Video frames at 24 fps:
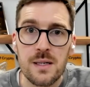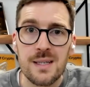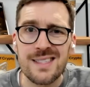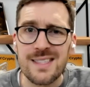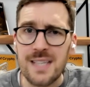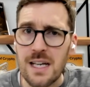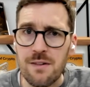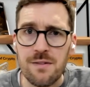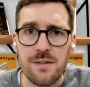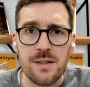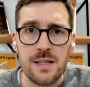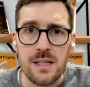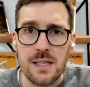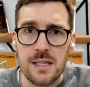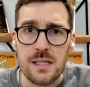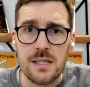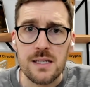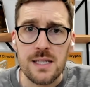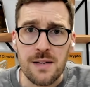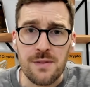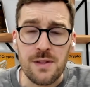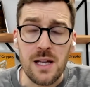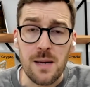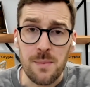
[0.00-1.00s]
Definitely.
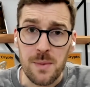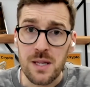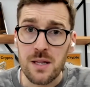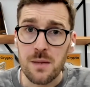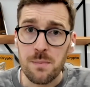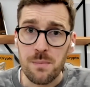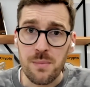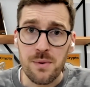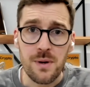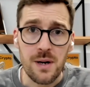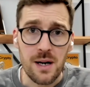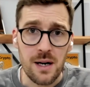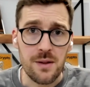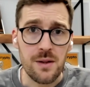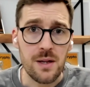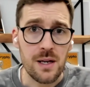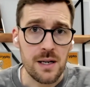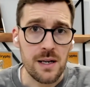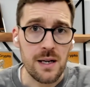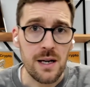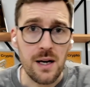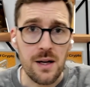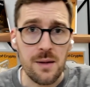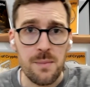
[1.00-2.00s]
I mean,
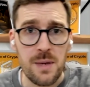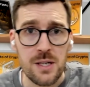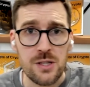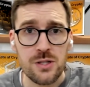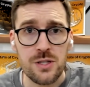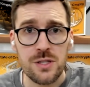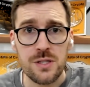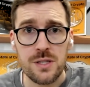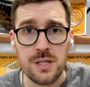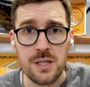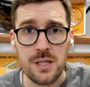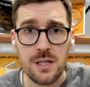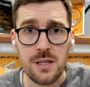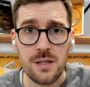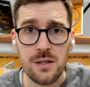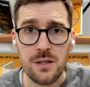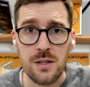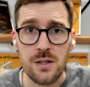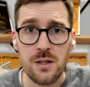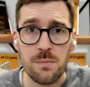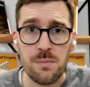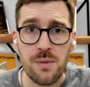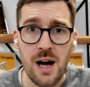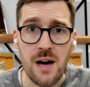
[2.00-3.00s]
I mentioned
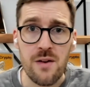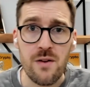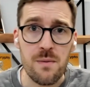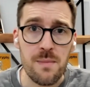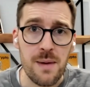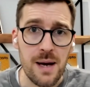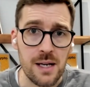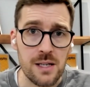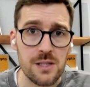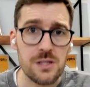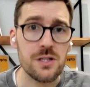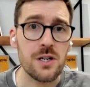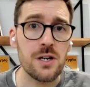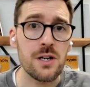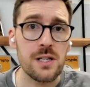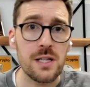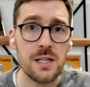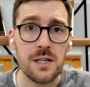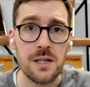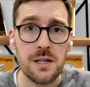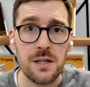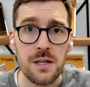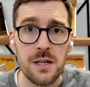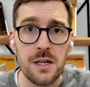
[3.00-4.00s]
private banks
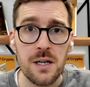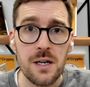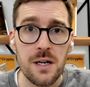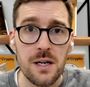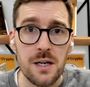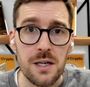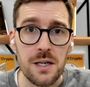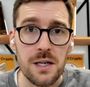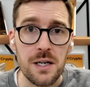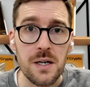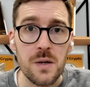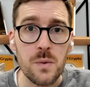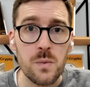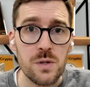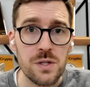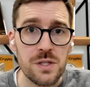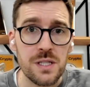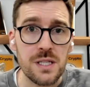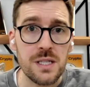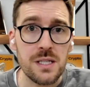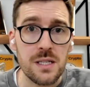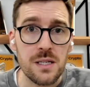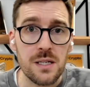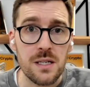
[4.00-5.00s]
earlier. We're
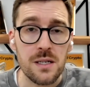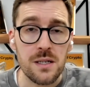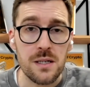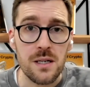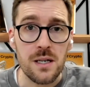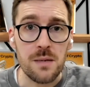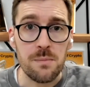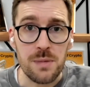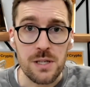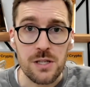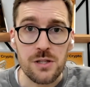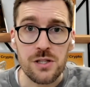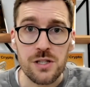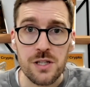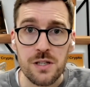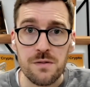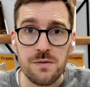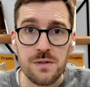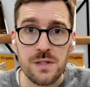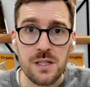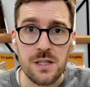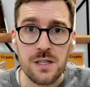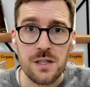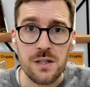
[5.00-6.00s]
seeing a big
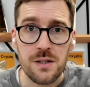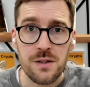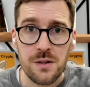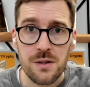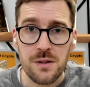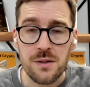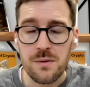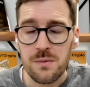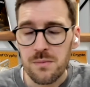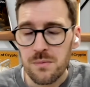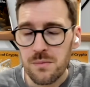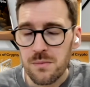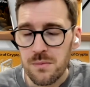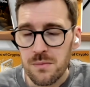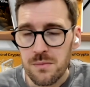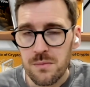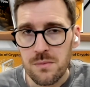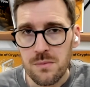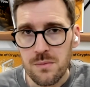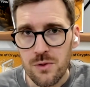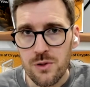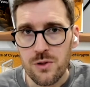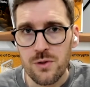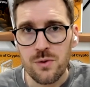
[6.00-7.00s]
shift here.
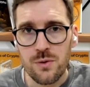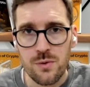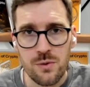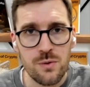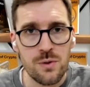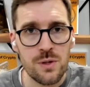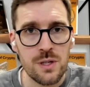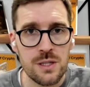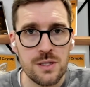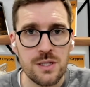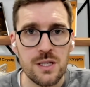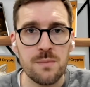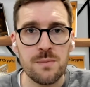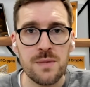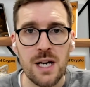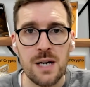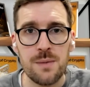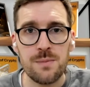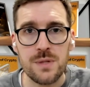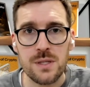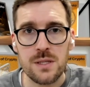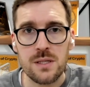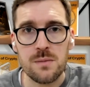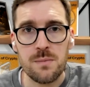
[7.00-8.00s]
You can
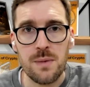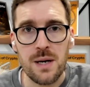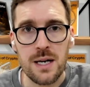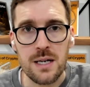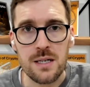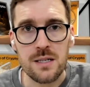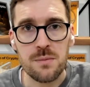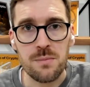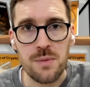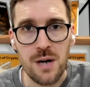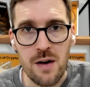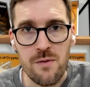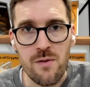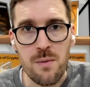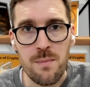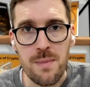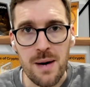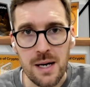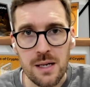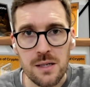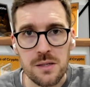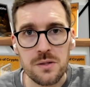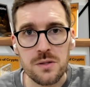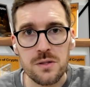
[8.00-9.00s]
sometimes expect private
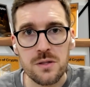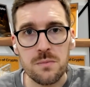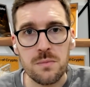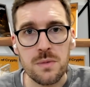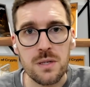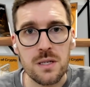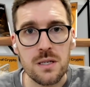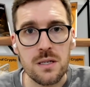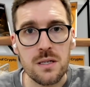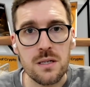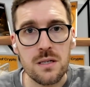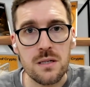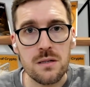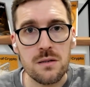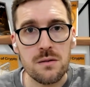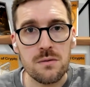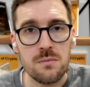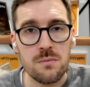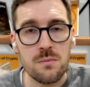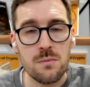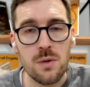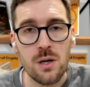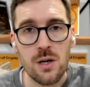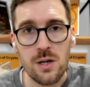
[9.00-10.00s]
banks to be
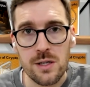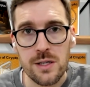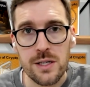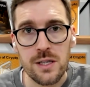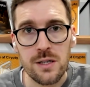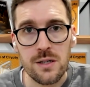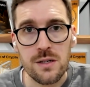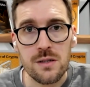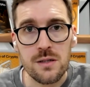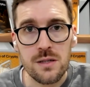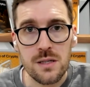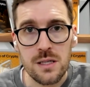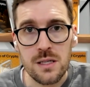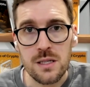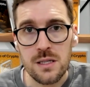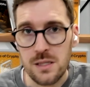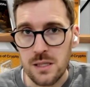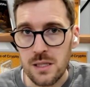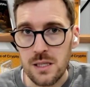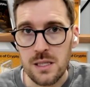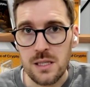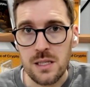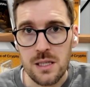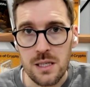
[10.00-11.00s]
earlier
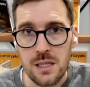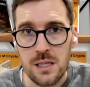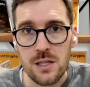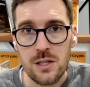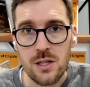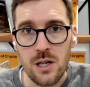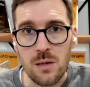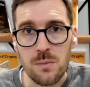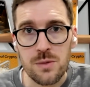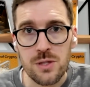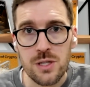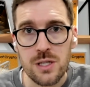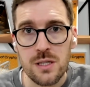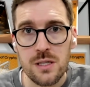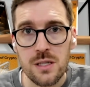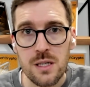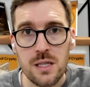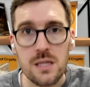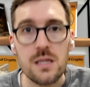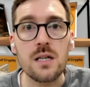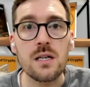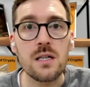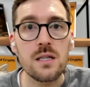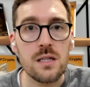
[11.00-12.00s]
in adoption
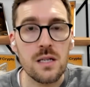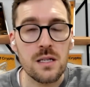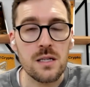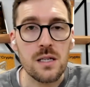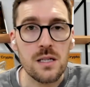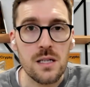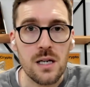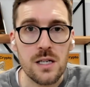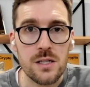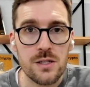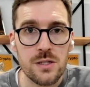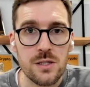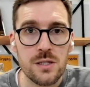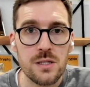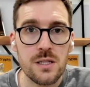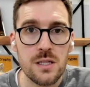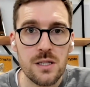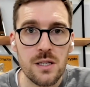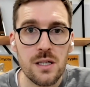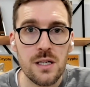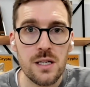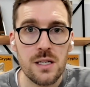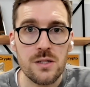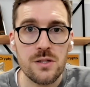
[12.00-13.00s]
than the largest
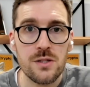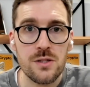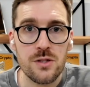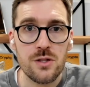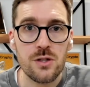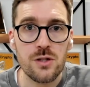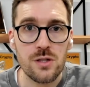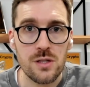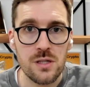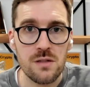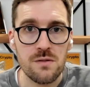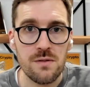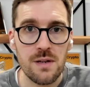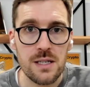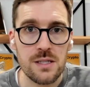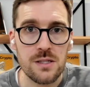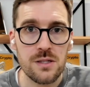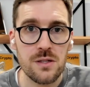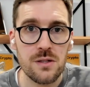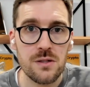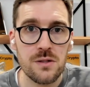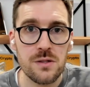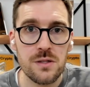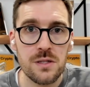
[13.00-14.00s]
institutional
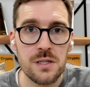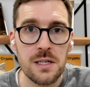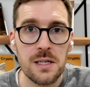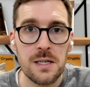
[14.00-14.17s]
investors.